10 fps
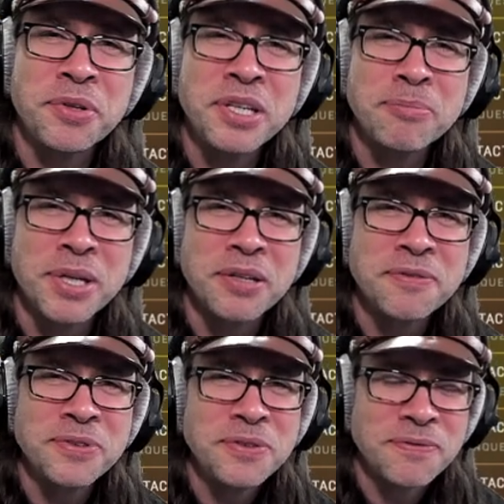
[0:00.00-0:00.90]
playing
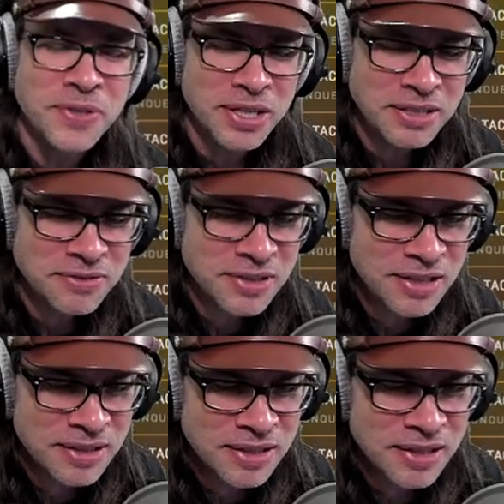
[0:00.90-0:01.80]
Battlefield 5.
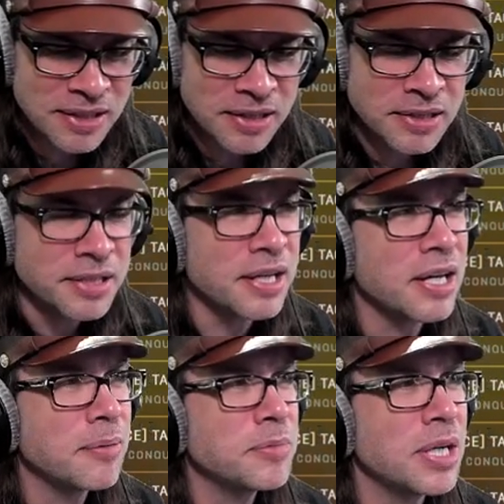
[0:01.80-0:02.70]

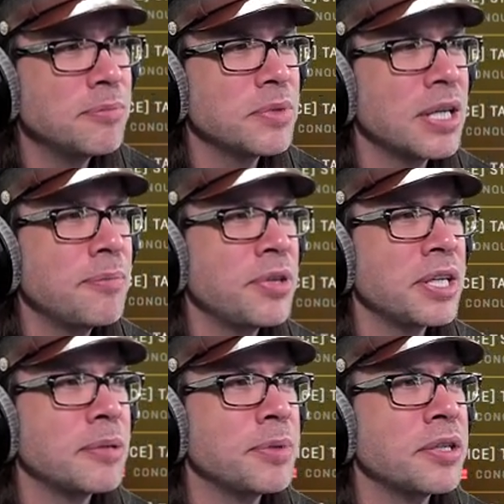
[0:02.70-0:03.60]
Yeah, I'm I'm I'm
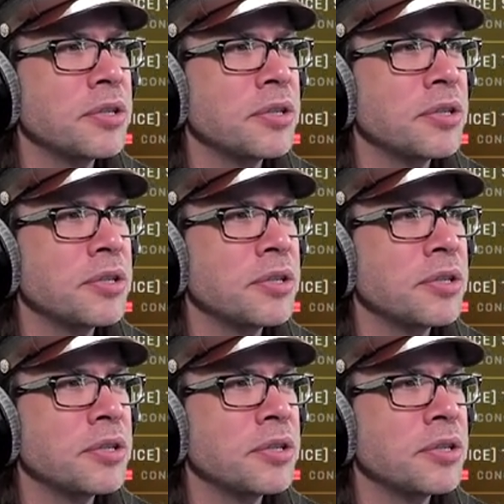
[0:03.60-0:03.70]
thinking about